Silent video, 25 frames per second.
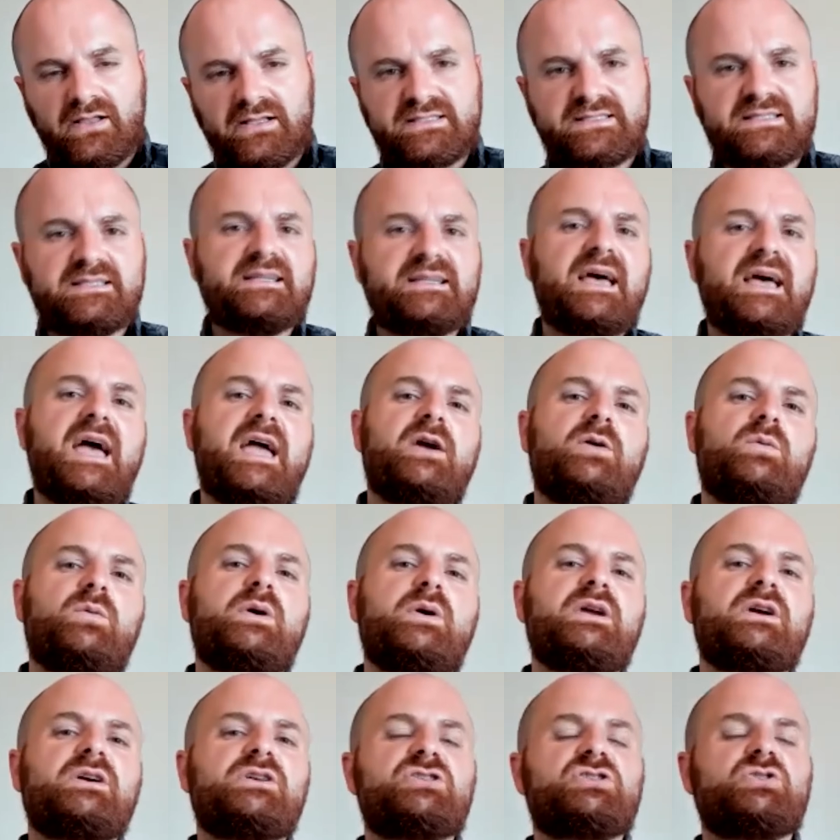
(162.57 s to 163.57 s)
and today
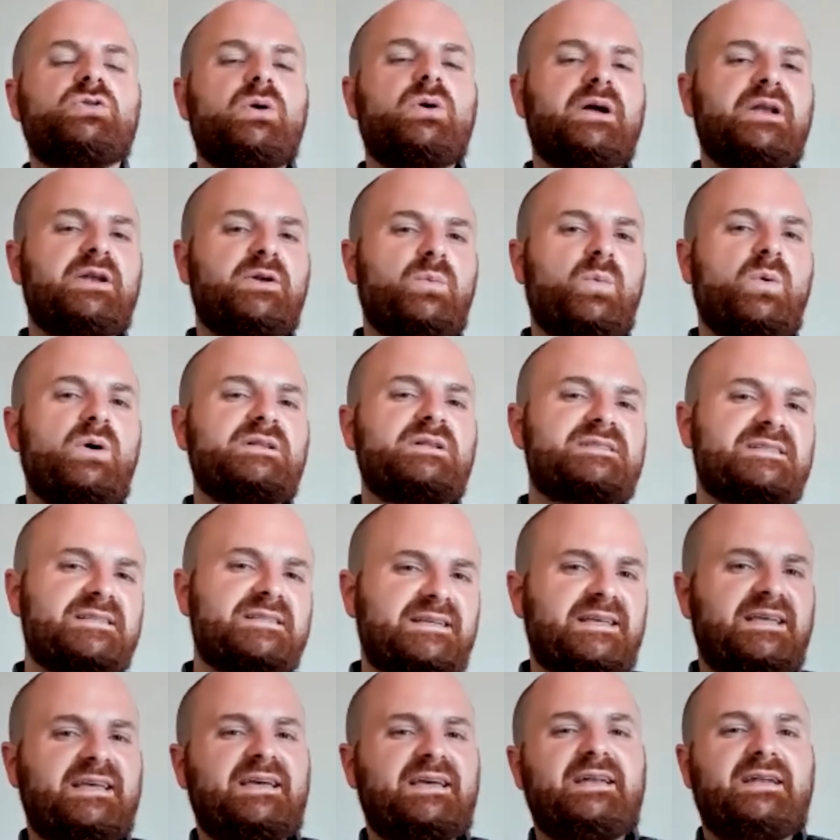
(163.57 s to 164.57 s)
we are joined once
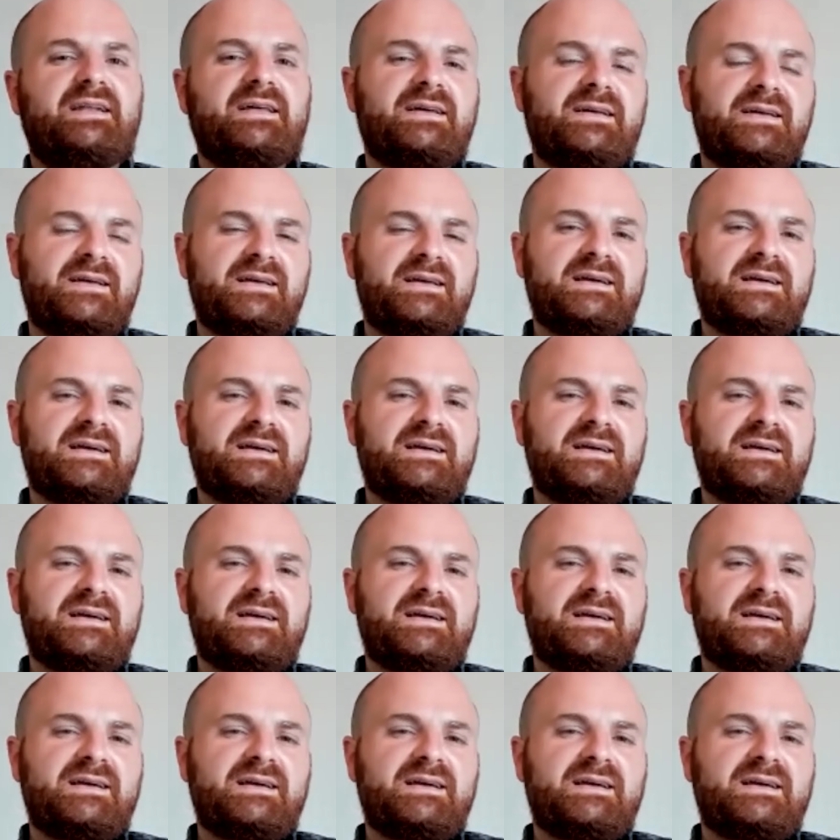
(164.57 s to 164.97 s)
again